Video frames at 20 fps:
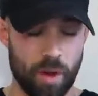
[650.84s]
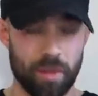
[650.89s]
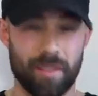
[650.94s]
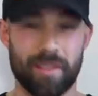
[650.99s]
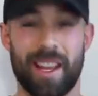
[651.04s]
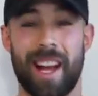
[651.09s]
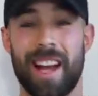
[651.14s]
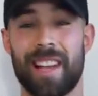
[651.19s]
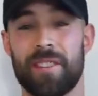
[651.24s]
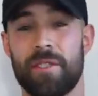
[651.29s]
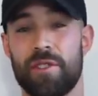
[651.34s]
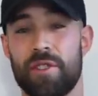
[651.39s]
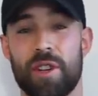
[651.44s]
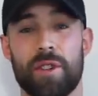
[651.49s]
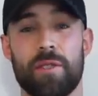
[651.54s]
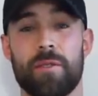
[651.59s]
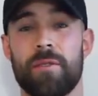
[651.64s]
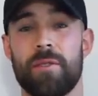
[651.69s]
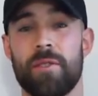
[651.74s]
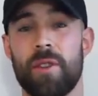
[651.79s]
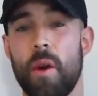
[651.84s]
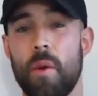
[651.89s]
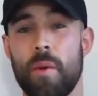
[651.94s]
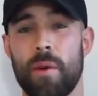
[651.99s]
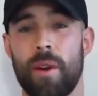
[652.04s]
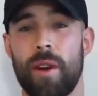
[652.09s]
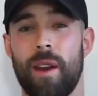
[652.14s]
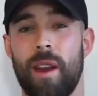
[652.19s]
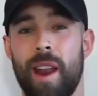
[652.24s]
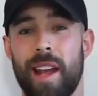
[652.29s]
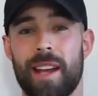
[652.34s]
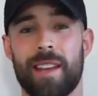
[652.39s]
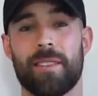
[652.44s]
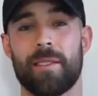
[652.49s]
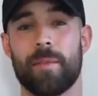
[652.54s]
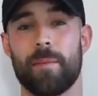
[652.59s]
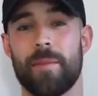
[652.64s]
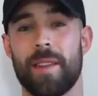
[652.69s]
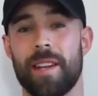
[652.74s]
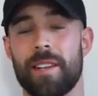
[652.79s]
1s? I just don't like
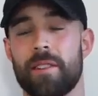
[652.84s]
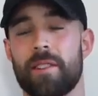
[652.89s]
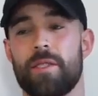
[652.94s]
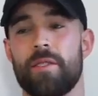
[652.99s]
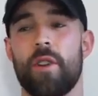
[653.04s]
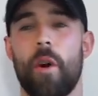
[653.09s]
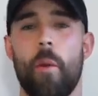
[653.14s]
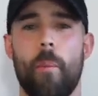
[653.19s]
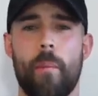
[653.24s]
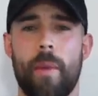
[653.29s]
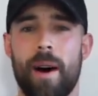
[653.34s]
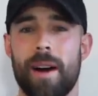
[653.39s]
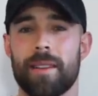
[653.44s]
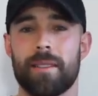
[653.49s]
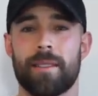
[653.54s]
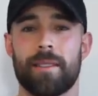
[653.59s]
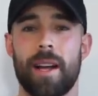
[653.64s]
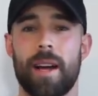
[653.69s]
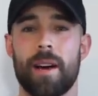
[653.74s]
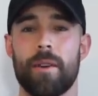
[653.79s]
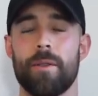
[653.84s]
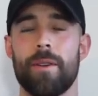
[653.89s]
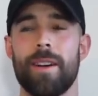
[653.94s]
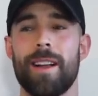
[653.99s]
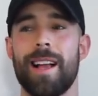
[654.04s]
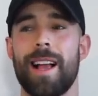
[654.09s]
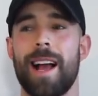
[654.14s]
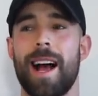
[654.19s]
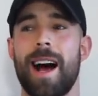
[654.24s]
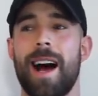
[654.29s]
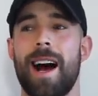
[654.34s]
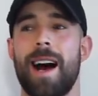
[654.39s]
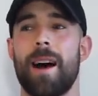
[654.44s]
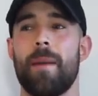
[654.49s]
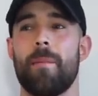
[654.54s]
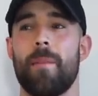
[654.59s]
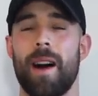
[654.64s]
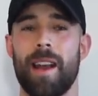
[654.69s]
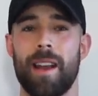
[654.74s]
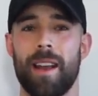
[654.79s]
them. They're just not my style.
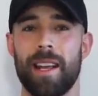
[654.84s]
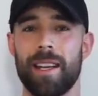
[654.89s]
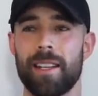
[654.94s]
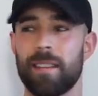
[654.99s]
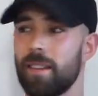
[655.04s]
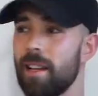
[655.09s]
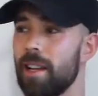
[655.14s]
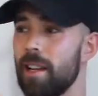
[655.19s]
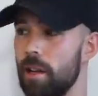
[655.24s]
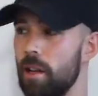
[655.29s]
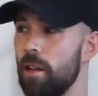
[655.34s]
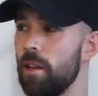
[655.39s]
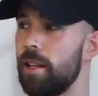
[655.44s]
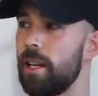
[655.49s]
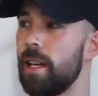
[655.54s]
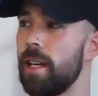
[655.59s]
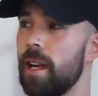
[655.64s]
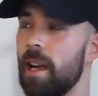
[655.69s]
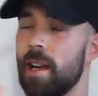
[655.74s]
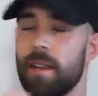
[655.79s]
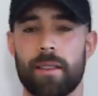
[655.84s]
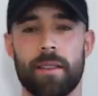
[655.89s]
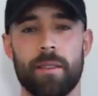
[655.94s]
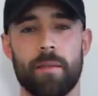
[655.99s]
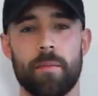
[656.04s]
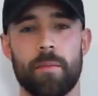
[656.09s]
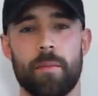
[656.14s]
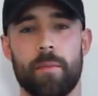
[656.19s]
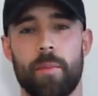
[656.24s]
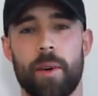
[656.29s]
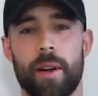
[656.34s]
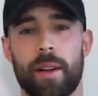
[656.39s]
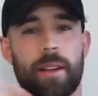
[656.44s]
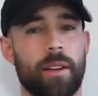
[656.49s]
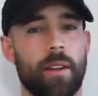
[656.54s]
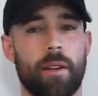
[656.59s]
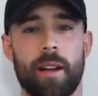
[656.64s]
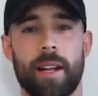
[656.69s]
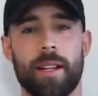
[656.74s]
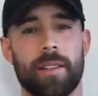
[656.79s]
I like looking at them, but I
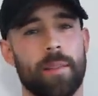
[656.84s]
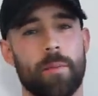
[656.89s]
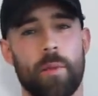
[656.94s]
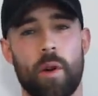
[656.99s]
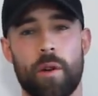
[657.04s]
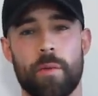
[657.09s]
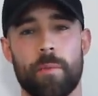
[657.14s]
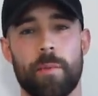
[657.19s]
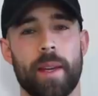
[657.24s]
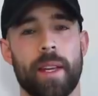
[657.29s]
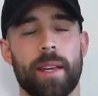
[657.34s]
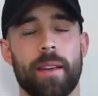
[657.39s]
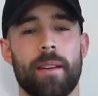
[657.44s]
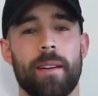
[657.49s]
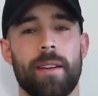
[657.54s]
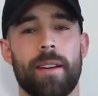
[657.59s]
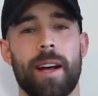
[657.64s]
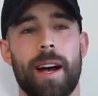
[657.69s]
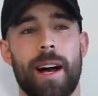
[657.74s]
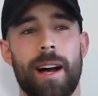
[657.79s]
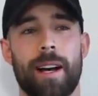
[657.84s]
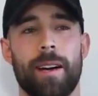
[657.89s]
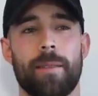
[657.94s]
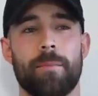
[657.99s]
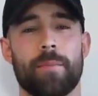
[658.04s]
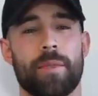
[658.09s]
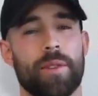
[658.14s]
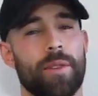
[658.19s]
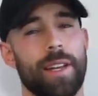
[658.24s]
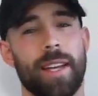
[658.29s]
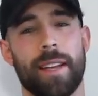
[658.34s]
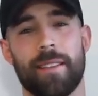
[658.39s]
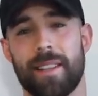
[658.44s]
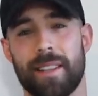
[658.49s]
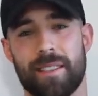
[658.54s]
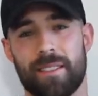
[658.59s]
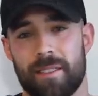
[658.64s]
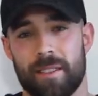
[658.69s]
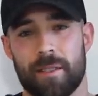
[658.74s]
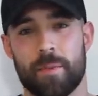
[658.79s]
don't like them on me. So yeah,
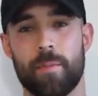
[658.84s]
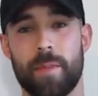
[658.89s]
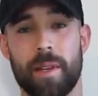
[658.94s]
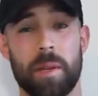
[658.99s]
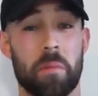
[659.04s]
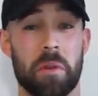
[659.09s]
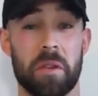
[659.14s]
that's just me